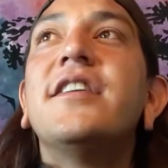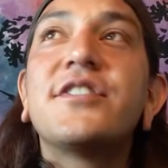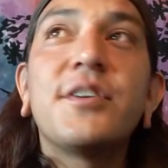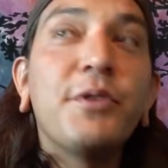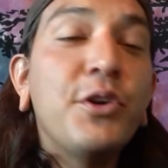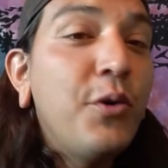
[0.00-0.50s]

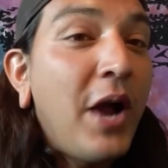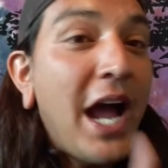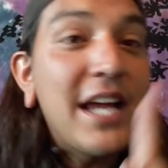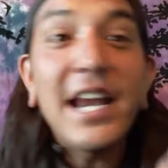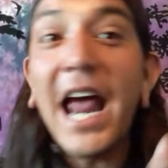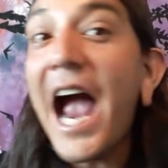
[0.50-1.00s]
someone who
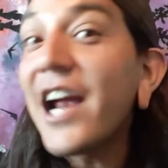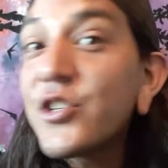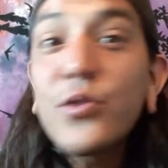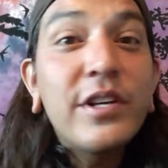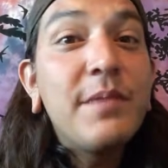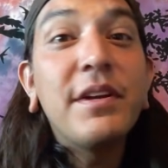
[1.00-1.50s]
had
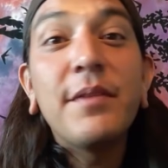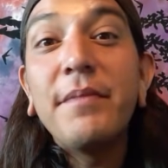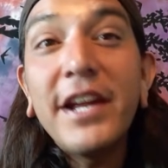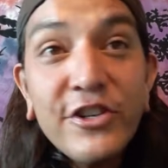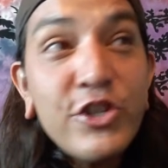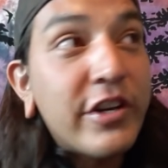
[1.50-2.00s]
actually been
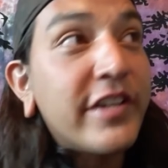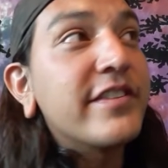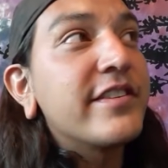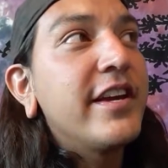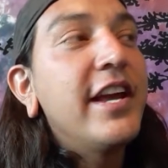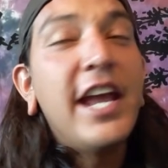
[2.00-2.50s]

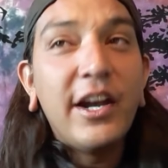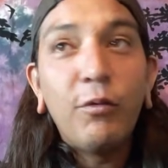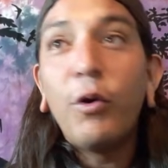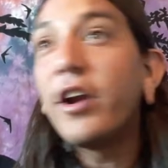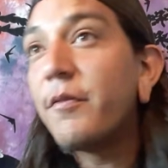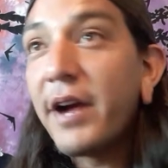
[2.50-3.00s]
mentioned in
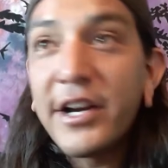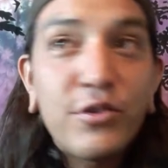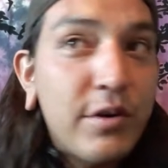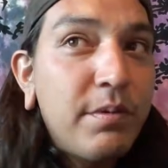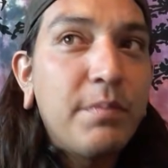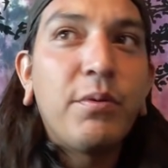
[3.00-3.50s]
one of my
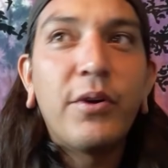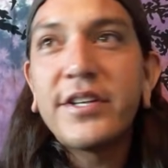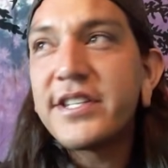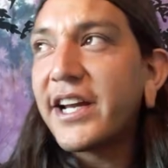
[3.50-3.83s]
trip reports,